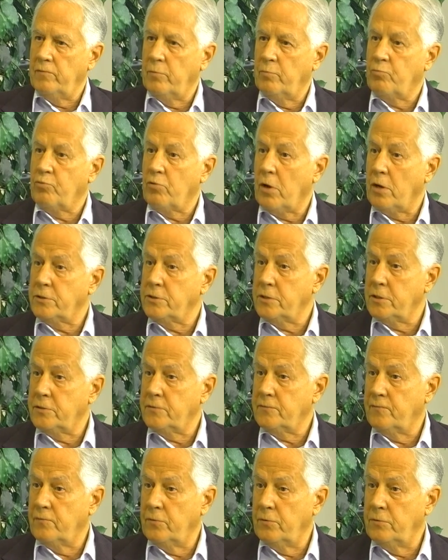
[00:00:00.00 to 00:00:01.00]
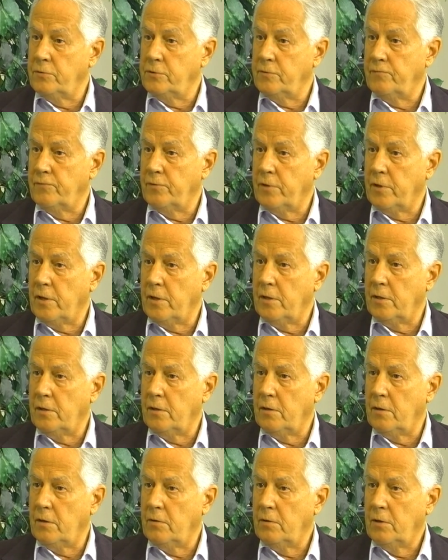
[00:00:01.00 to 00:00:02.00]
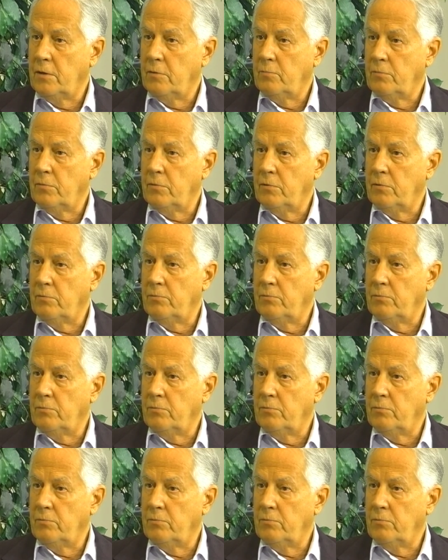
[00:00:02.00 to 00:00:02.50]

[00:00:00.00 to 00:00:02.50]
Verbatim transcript: from processed foods if you can, huh? Yeah,